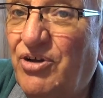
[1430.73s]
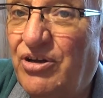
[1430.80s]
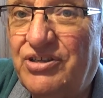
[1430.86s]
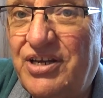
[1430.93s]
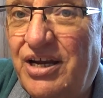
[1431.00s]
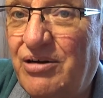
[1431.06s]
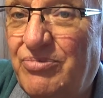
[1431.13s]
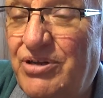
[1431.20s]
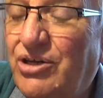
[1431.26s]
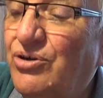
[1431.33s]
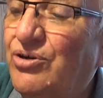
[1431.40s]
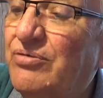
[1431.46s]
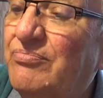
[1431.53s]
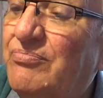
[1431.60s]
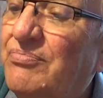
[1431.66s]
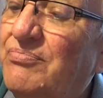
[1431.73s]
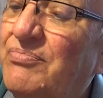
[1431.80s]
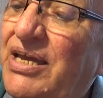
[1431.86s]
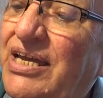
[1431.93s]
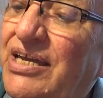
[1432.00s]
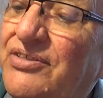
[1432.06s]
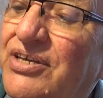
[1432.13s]
not terribly good at
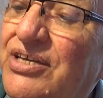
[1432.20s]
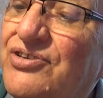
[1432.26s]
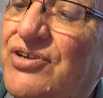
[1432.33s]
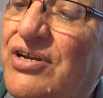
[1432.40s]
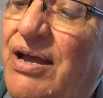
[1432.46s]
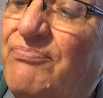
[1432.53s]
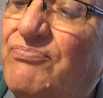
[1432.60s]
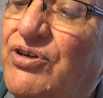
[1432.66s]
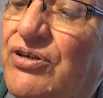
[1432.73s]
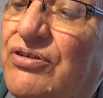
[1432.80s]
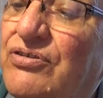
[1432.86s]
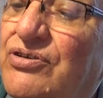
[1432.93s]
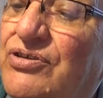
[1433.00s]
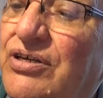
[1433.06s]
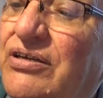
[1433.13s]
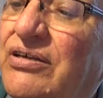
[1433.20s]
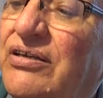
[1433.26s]
making things that haven't got